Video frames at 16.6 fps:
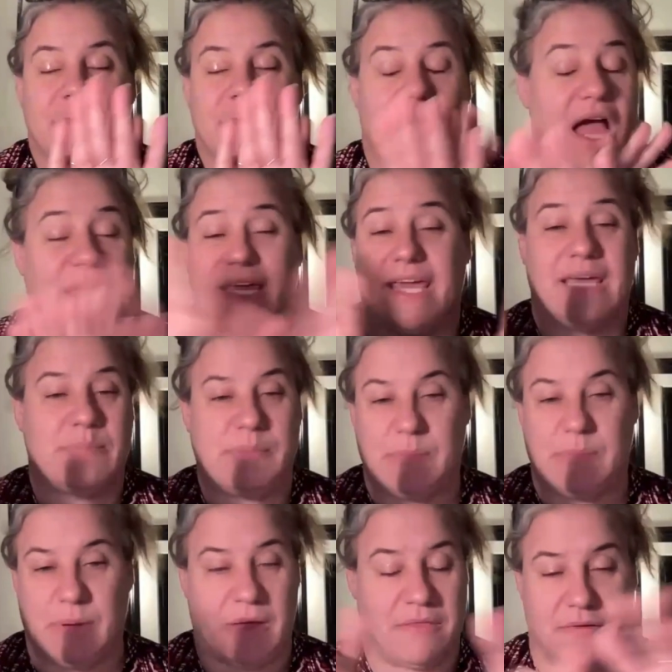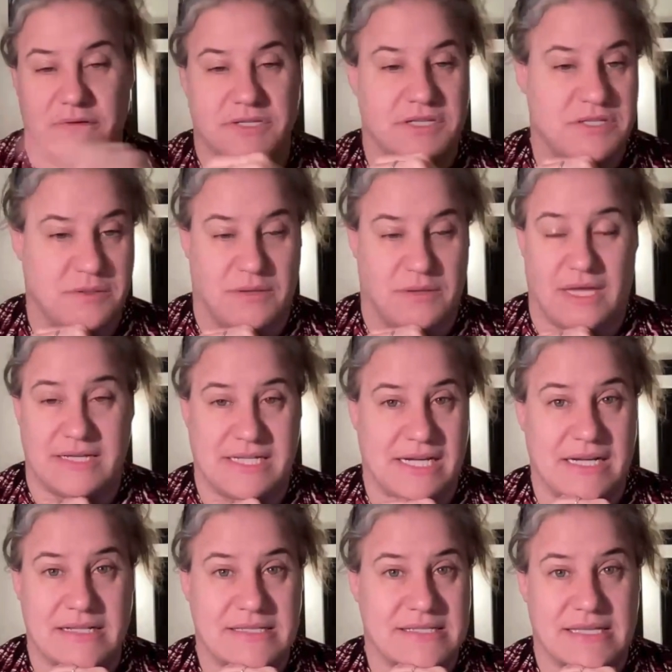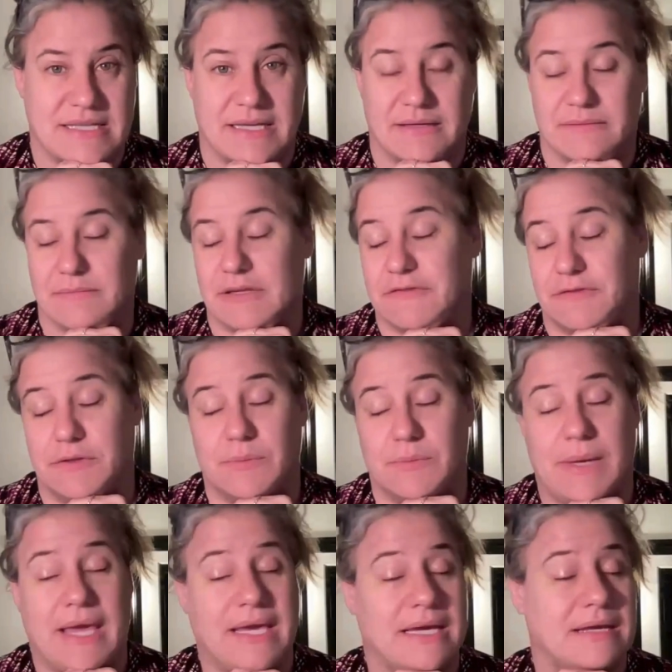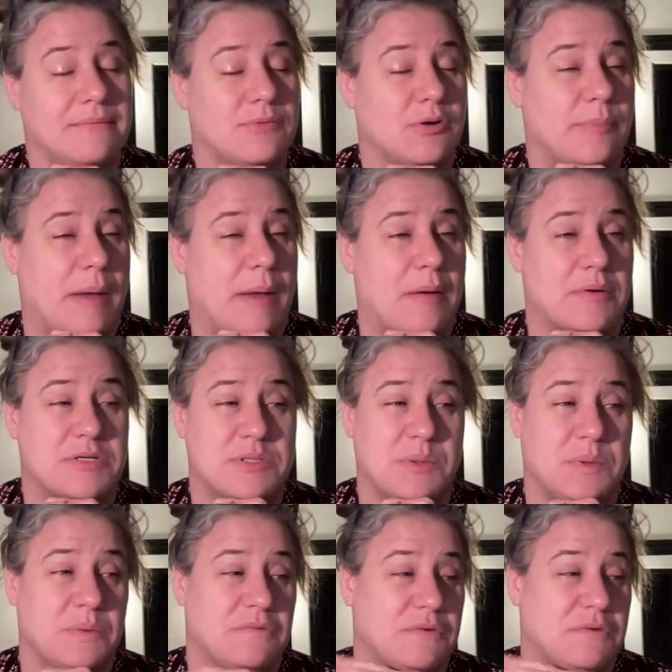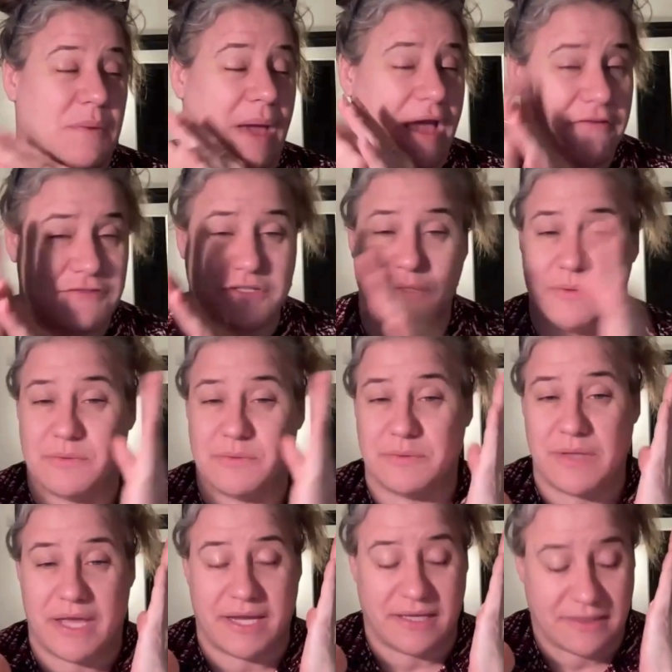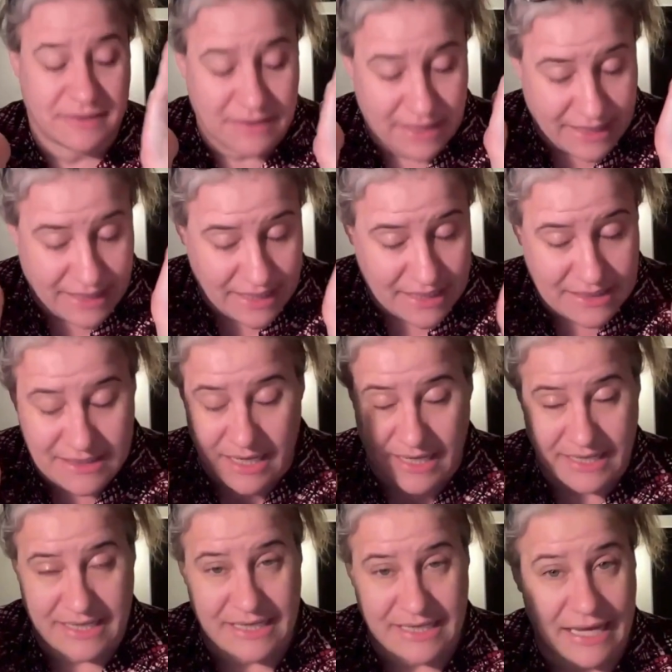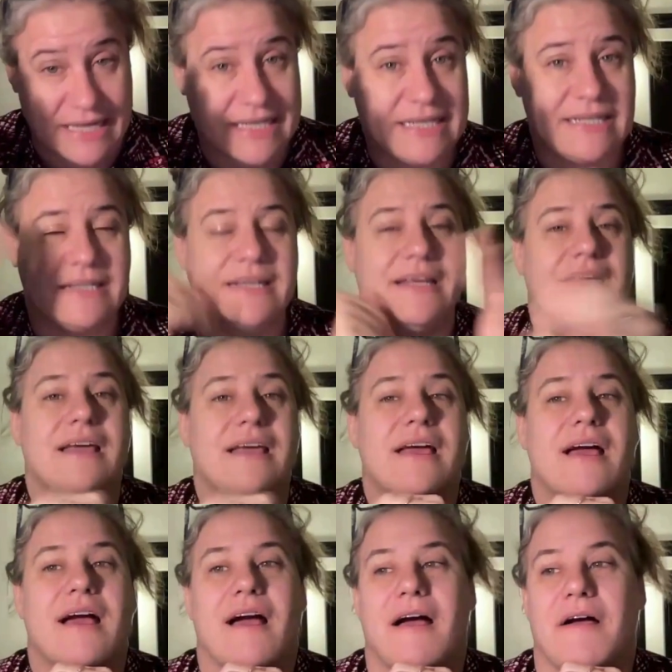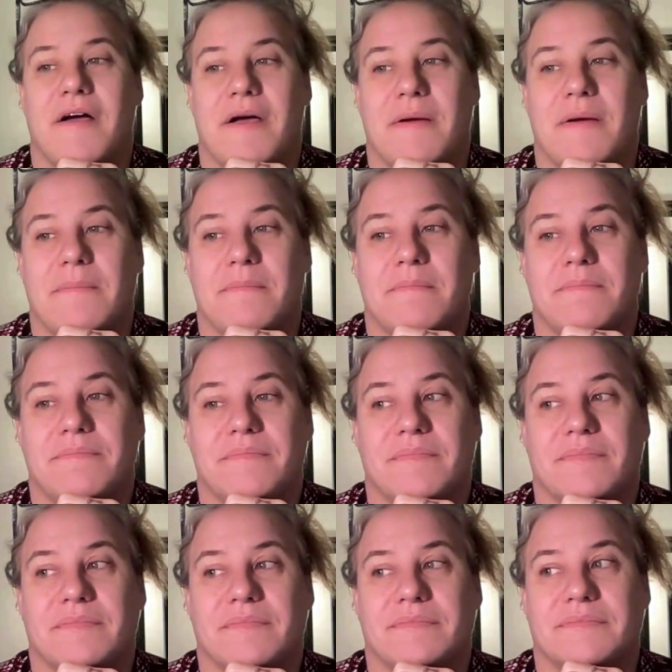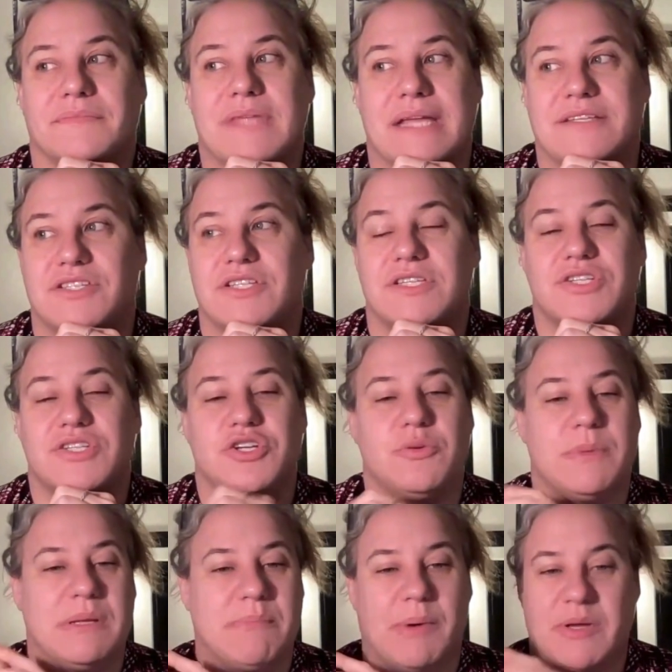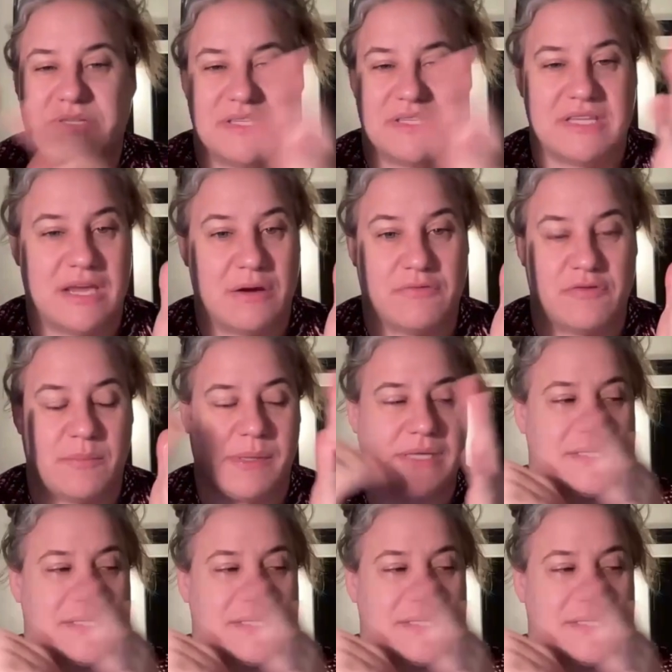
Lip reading: I can't be bothered to do that dance. Like, if you can, more power to you. If you have to, like, I get it. Um, that's just too many balls in the air for me.